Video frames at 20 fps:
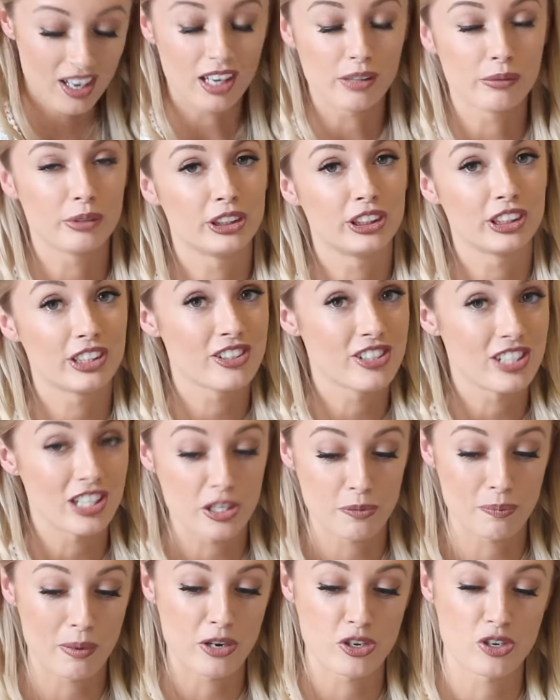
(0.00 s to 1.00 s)
I wish you could see
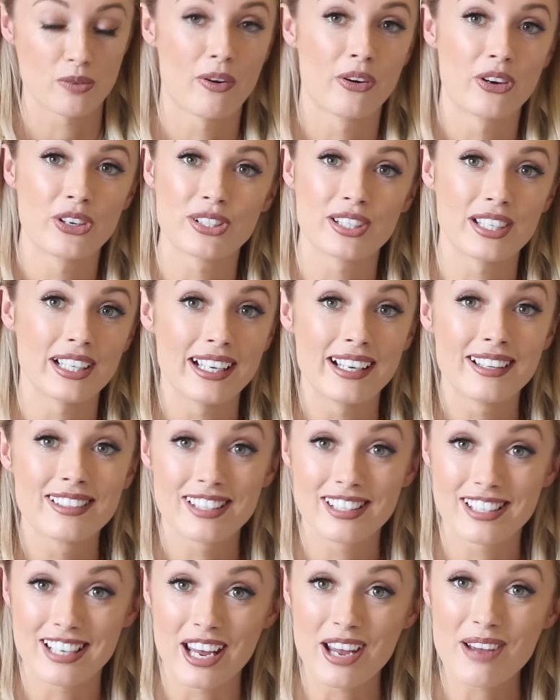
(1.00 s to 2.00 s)
this bedroom, honestly,
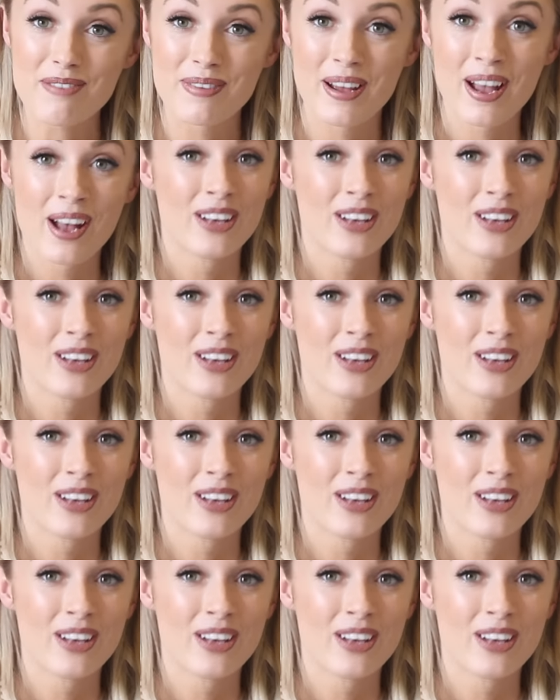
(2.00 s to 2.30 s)
it's a tip.